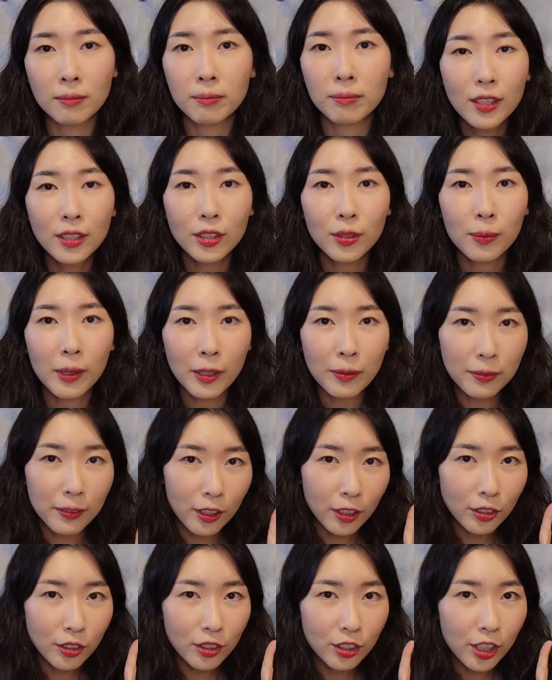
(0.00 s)
So my
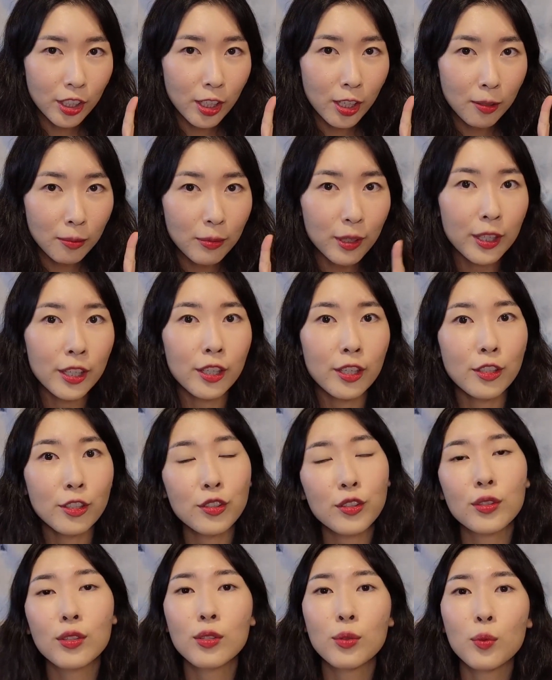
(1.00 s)
first tip
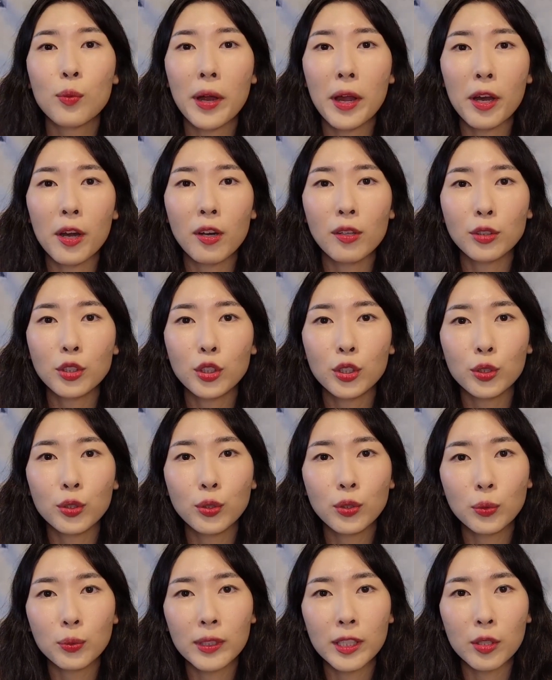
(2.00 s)
is to wear
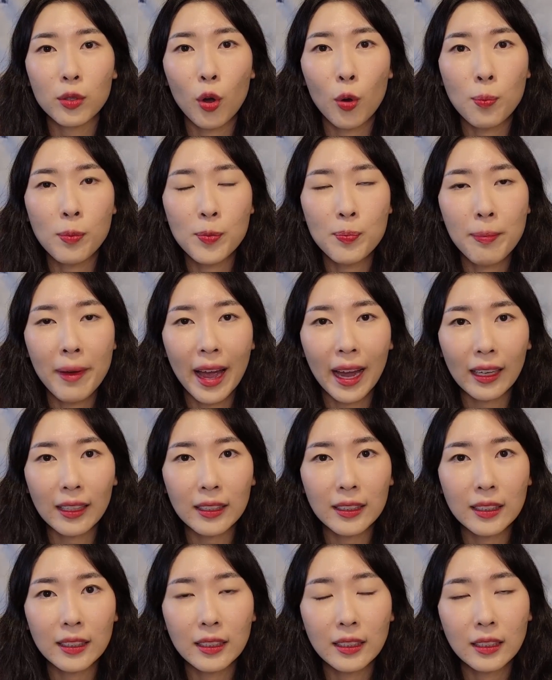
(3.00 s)
shoes with open
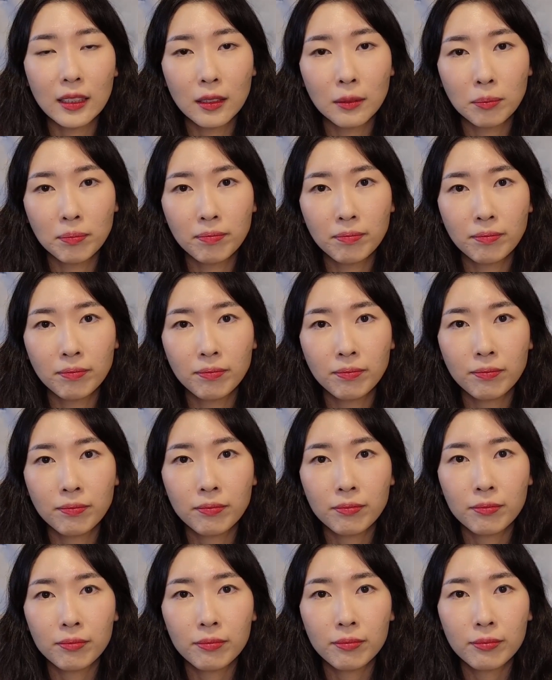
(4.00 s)
backs.
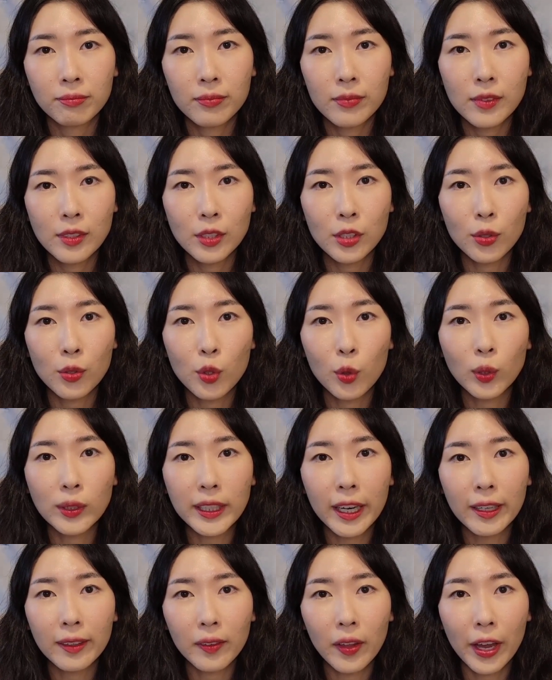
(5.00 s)
So those
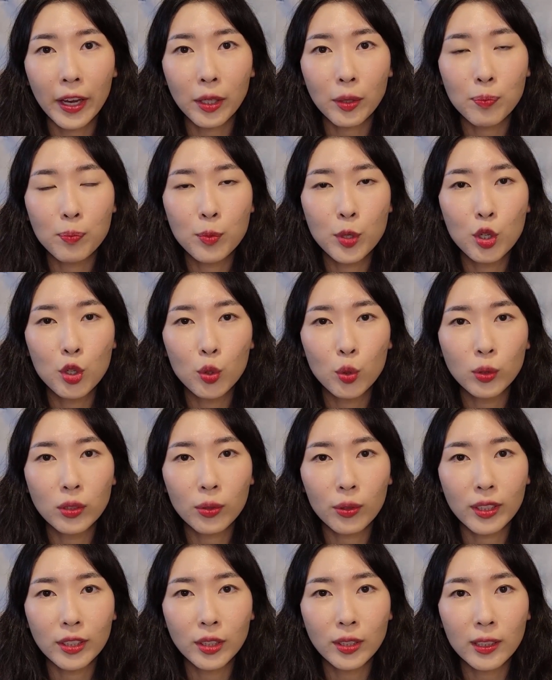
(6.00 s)
are like mules
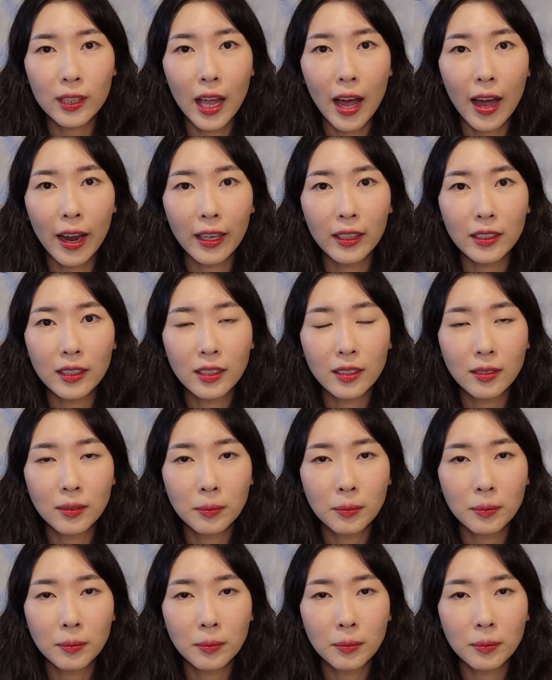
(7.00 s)
or slides.